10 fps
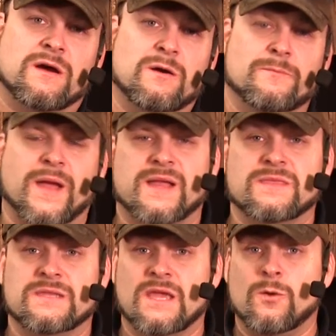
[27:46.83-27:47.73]
uh, back
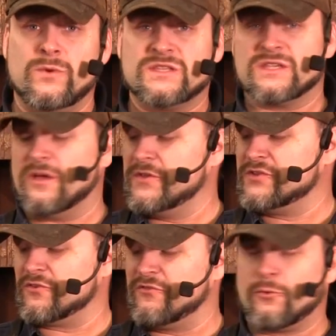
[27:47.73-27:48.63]
in the day, we'd sell
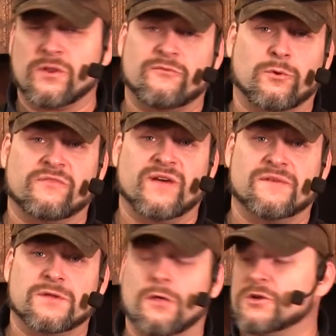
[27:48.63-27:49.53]
these for $40,
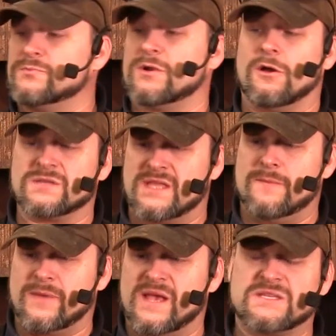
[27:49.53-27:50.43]
$45 because of
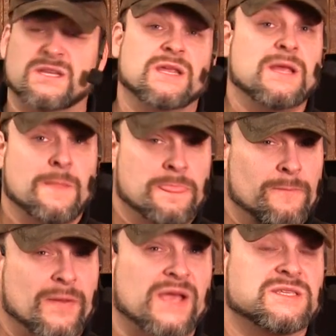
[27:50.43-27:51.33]
that basket.
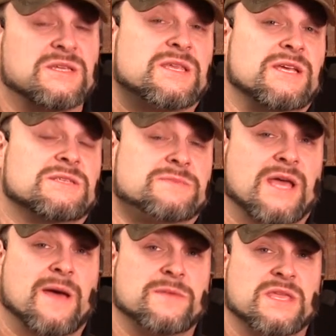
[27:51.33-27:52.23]
The basket takes some
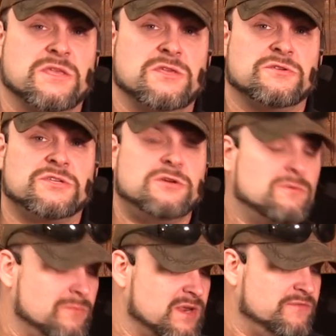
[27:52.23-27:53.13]
time to get used
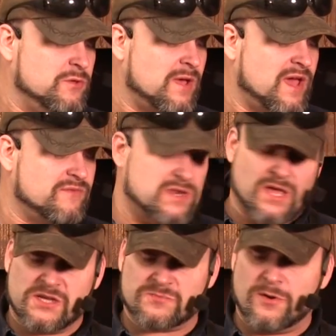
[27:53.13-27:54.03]
to, but if you have a
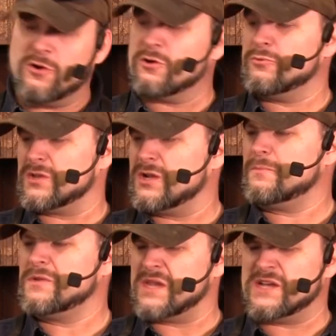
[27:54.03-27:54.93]
nice poker with a
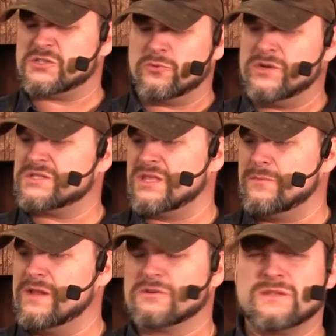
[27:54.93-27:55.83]
couple of nice twists in
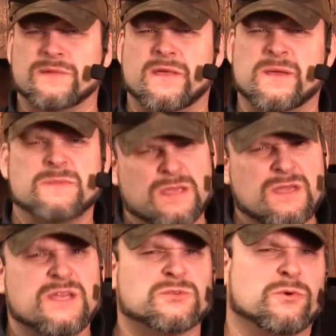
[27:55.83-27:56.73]
the middle or something like that,
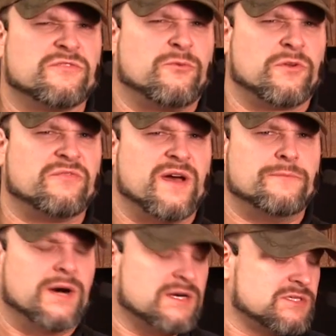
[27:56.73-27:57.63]
it's worth
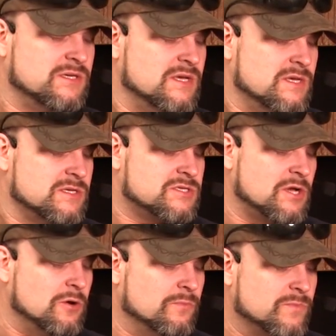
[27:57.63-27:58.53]
45 bucks.
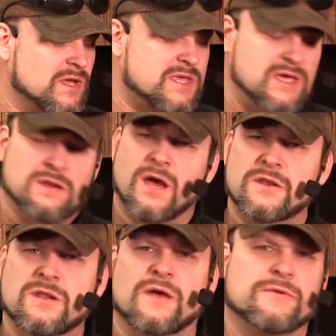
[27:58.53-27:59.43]
So again,
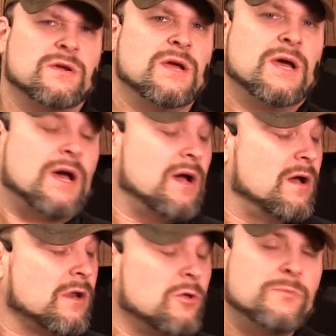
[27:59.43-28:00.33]
another
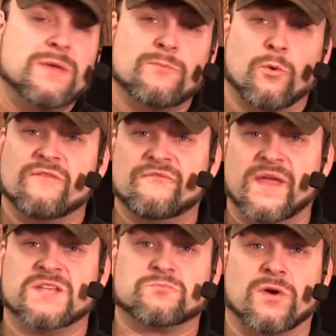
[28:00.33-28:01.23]
uh, a little bit more
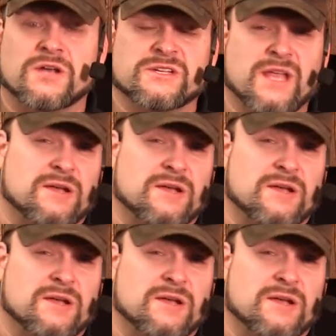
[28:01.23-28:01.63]
advanced project